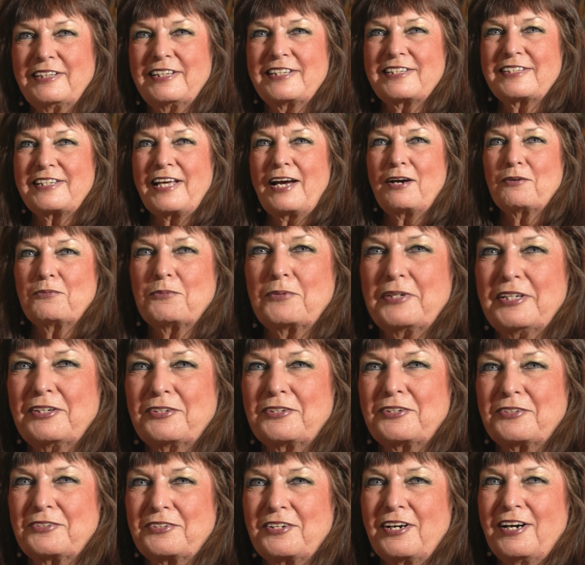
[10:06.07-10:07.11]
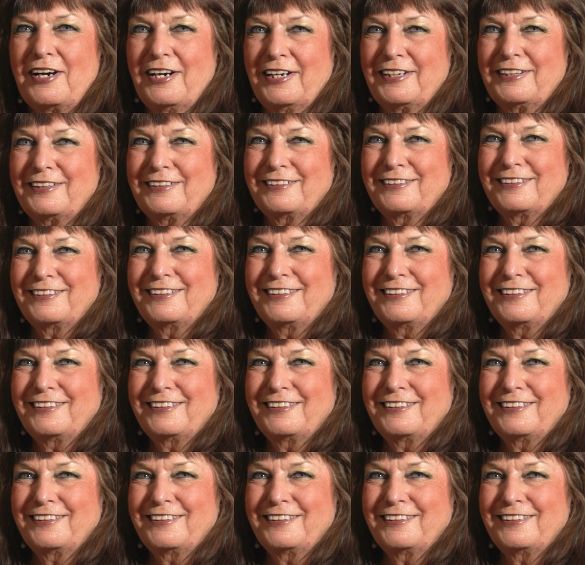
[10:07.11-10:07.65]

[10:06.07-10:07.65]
Is that weird or not?